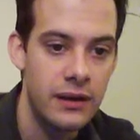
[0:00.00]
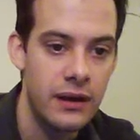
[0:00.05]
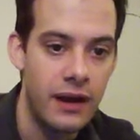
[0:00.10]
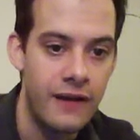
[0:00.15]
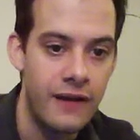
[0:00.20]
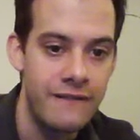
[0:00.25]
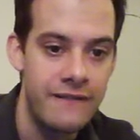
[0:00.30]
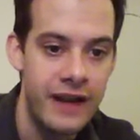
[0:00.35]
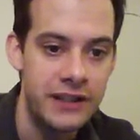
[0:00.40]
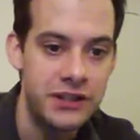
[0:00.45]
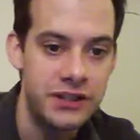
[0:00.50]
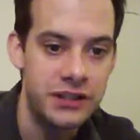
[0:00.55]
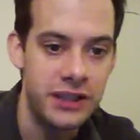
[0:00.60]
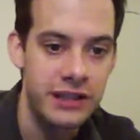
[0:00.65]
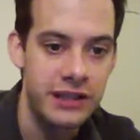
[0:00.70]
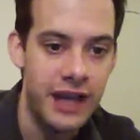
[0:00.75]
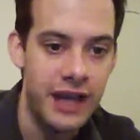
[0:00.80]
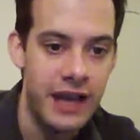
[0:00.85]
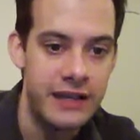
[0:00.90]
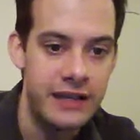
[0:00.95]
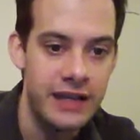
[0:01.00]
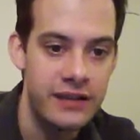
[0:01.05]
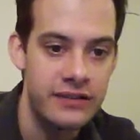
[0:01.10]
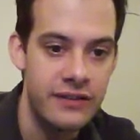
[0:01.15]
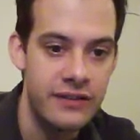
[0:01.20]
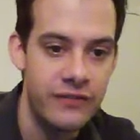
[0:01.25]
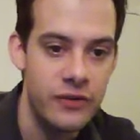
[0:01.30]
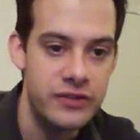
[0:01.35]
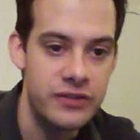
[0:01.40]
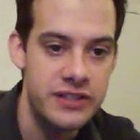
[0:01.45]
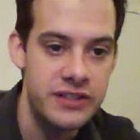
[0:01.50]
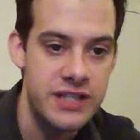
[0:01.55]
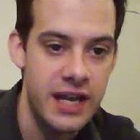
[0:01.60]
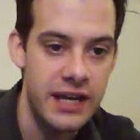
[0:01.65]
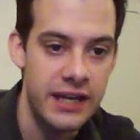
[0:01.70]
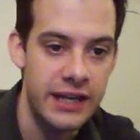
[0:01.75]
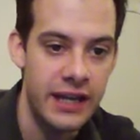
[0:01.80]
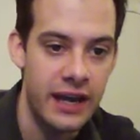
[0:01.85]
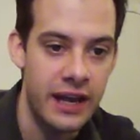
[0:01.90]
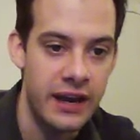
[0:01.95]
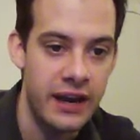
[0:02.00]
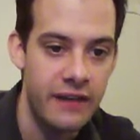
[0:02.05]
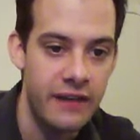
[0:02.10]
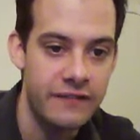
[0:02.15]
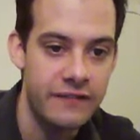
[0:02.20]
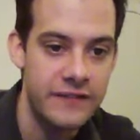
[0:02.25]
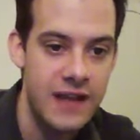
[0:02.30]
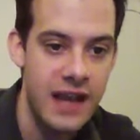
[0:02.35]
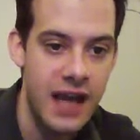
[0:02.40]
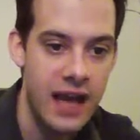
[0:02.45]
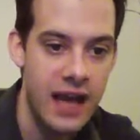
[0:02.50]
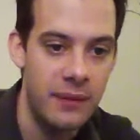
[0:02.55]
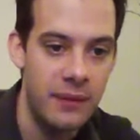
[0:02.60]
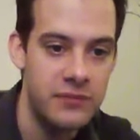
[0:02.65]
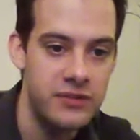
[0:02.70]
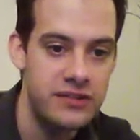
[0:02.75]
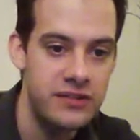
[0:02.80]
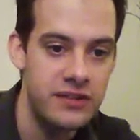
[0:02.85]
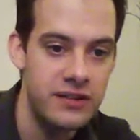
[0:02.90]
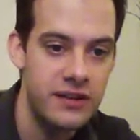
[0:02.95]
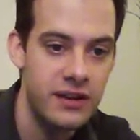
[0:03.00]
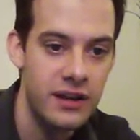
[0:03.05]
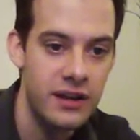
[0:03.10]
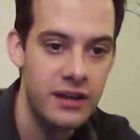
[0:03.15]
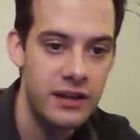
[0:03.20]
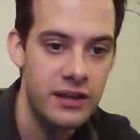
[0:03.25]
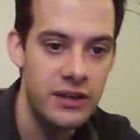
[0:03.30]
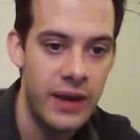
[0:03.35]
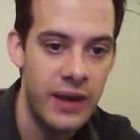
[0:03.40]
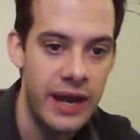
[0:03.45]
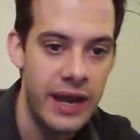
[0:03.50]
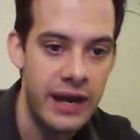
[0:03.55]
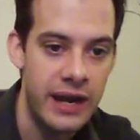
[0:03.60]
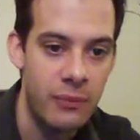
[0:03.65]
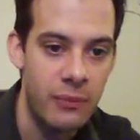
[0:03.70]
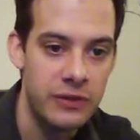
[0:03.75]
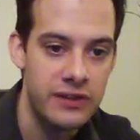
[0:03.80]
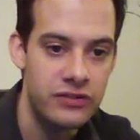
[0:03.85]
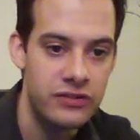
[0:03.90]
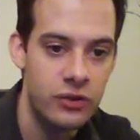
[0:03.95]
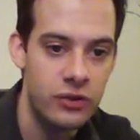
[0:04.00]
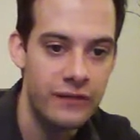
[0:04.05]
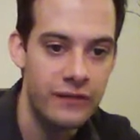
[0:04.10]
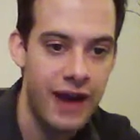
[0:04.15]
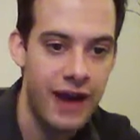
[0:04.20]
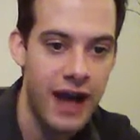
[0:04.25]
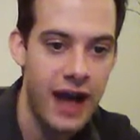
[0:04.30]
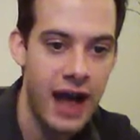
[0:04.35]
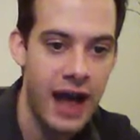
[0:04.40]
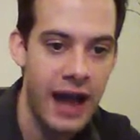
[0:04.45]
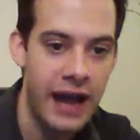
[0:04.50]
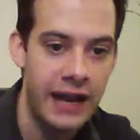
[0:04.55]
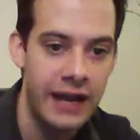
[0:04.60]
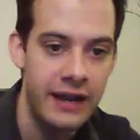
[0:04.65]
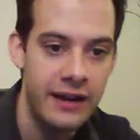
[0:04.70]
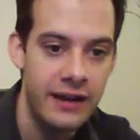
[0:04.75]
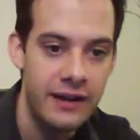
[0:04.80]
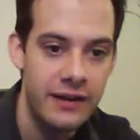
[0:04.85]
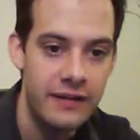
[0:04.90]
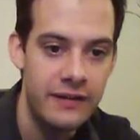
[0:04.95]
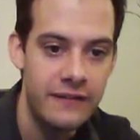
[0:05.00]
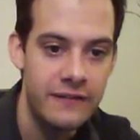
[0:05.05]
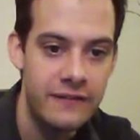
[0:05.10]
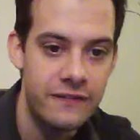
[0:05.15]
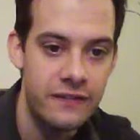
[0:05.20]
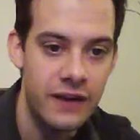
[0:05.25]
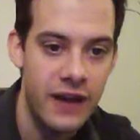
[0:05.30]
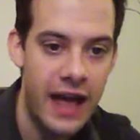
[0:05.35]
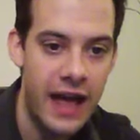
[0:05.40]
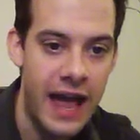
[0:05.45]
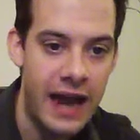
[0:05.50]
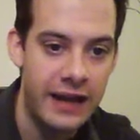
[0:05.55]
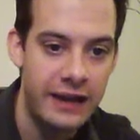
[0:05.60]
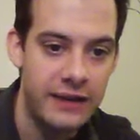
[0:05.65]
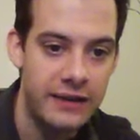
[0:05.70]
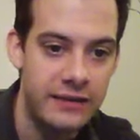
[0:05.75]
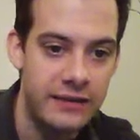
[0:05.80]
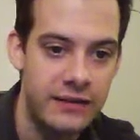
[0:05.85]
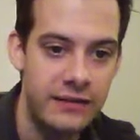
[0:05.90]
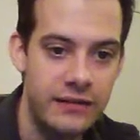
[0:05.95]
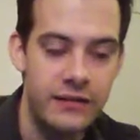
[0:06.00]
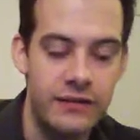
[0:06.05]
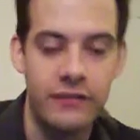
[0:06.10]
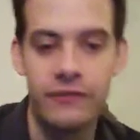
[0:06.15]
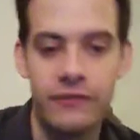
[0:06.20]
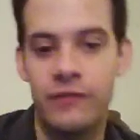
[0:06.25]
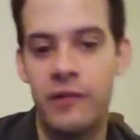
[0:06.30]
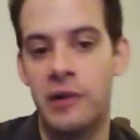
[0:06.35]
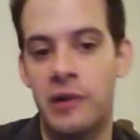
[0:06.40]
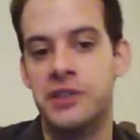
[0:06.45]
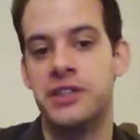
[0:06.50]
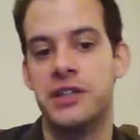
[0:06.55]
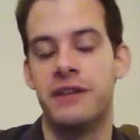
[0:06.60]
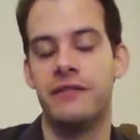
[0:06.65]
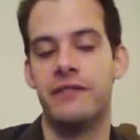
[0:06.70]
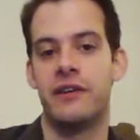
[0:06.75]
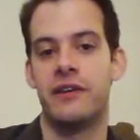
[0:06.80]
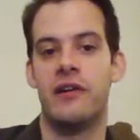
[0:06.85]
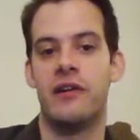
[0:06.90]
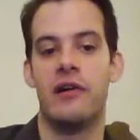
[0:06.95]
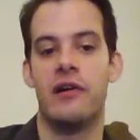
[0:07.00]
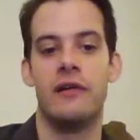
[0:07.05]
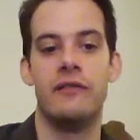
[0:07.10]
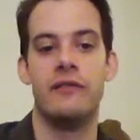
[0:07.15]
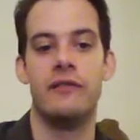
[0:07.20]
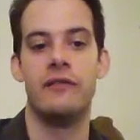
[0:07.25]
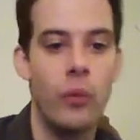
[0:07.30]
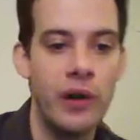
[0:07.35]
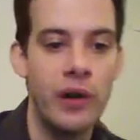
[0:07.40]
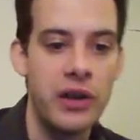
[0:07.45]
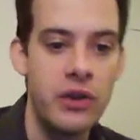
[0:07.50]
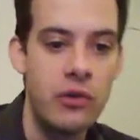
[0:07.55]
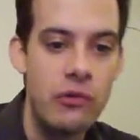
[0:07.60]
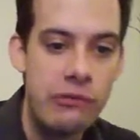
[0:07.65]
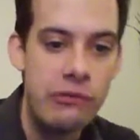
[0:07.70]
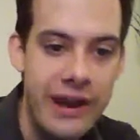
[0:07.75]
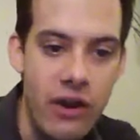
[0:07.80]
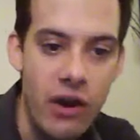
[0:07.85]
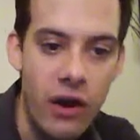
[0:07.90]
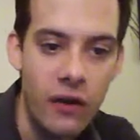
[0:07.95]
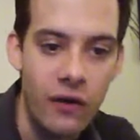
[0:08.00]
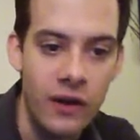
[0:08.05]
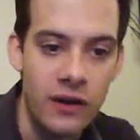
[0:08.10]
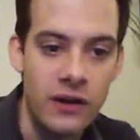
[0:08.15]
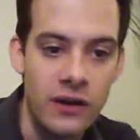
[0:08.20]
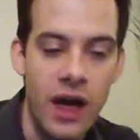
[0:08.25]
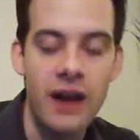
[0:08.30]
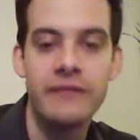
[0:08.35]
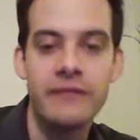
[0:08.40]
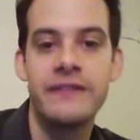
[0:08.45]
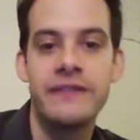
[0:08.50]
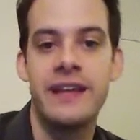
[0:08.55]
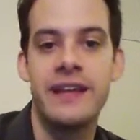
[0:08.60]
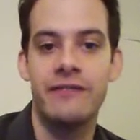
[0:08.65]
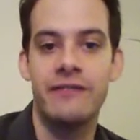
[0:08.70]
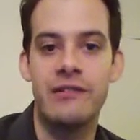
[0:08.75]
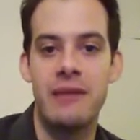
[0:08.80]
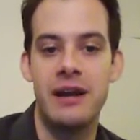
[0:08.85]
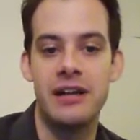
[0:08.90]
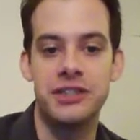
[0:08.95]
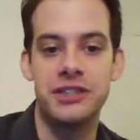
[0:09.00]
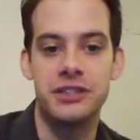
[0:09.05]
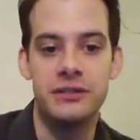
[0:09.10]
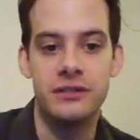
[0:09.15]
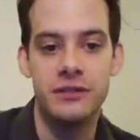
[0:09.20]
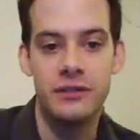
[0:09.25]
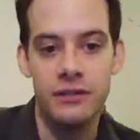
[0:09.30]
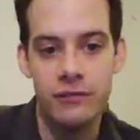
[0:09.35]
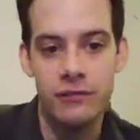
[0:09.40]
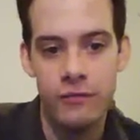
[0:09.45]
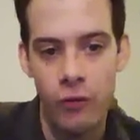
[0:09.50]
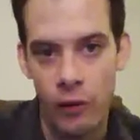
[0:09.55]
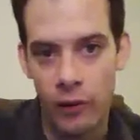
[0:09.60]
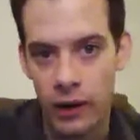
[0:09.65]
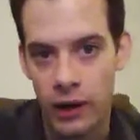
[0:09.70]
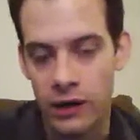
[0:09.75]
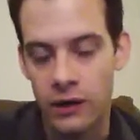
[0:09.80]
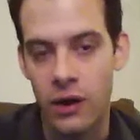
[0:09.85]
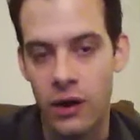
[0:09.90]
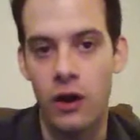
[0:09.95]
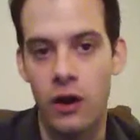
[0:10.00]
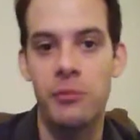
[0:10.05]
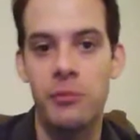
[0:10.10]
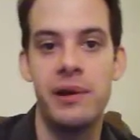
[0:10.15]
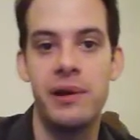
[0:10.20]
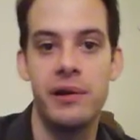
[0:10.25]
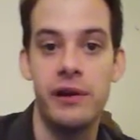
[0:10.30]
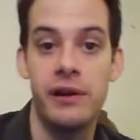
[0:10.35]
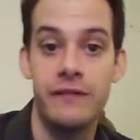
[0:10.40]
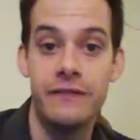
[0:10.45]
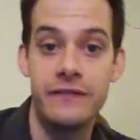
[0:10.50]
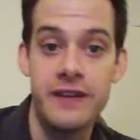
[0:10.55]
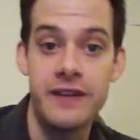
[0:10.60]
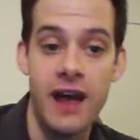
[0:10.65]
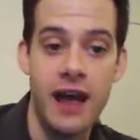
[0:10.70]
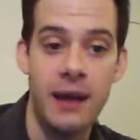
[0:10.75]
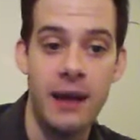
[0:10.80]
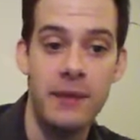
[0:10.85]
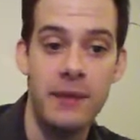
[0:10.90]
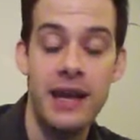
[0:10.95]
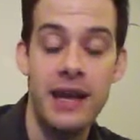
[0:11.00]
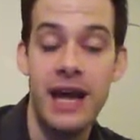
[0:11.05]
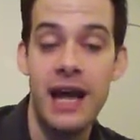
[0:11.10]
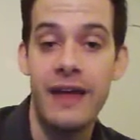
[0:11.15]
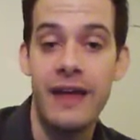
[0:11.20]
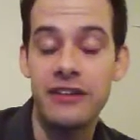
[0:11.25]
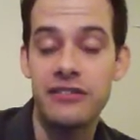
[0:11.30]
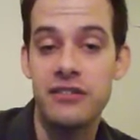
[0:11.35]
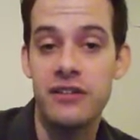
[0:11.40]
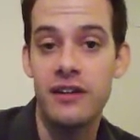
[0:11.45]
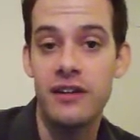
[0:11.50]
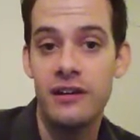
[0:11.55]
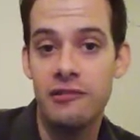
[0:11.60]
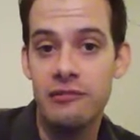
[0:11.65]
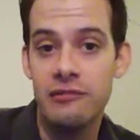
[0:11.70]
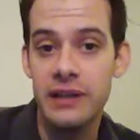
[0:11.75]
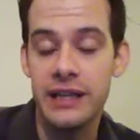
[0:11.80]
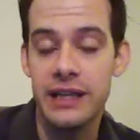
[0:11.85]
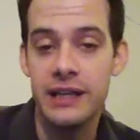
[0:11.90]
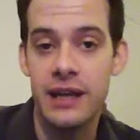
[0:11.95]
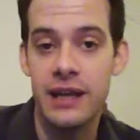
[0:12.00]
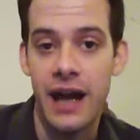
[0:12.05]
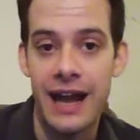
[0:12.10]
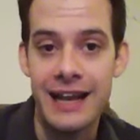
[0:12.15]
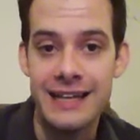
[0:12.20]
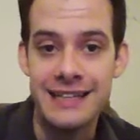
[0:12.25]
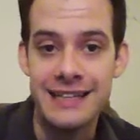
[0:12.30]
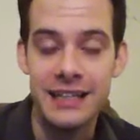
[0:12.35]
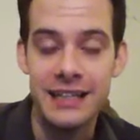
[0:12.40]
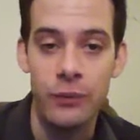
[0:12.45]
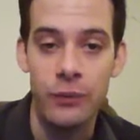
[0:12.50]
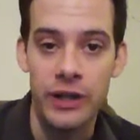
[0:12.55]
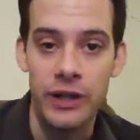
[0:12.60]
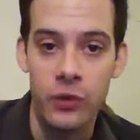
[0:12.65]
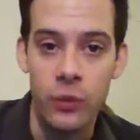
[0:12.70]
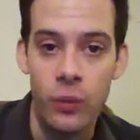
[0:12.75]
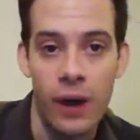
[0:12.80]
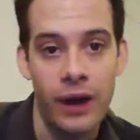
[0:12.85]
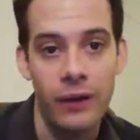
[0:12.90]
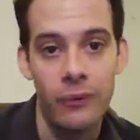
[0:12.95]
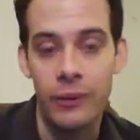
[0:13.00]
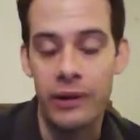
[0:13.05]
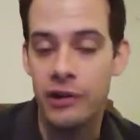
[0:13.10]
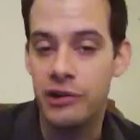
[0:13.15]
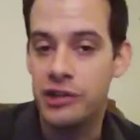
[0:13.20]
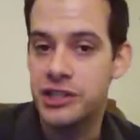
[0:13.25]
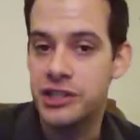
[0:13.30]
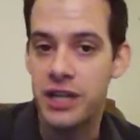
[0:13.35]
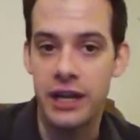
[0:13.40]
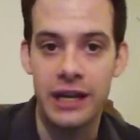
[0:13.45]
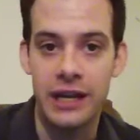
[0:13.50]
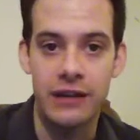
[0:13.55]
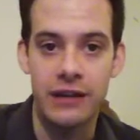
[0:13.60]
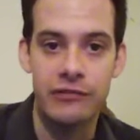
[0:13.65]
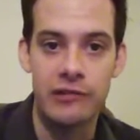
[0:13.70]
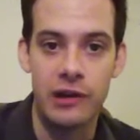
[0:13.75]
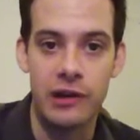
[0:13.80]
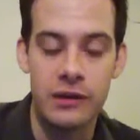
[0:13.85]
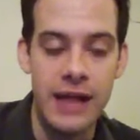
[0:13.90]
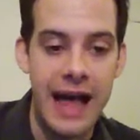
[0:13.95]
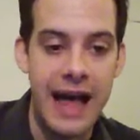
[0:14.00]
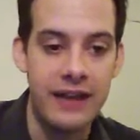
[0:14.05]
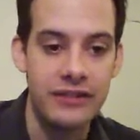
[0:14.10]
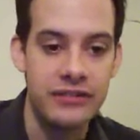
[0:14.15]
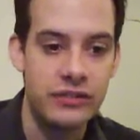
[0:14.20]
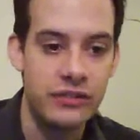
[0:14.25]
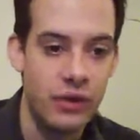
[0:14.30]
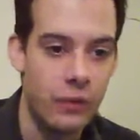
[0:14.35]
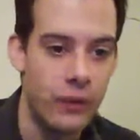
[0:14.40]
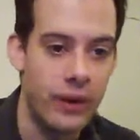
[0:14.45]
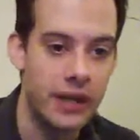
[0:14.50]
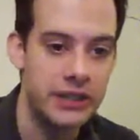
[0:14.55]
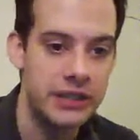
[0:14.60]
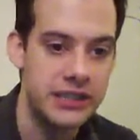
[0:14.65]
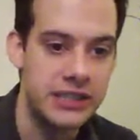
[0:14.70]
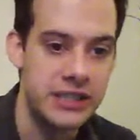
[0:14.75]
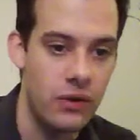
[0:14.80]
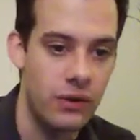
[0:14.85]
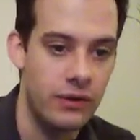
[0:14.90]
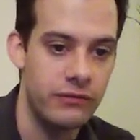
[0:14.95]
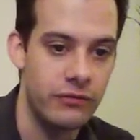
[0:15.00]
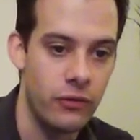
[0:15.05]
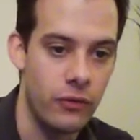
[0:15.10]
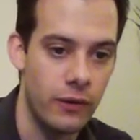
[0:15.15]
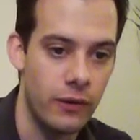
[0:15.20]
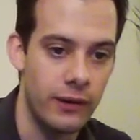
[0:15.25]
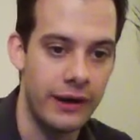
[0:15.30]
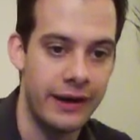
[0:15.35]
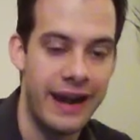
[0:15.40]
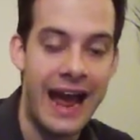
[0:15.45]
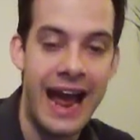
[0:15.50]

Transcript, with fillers: eventually the idea is if you study it enough times, you end up with this sort of high, flat version of the curve where you recall a lot of the information for a long period of time. And that's really ideally what you want when you're studying for a class. You don't want to just know it for an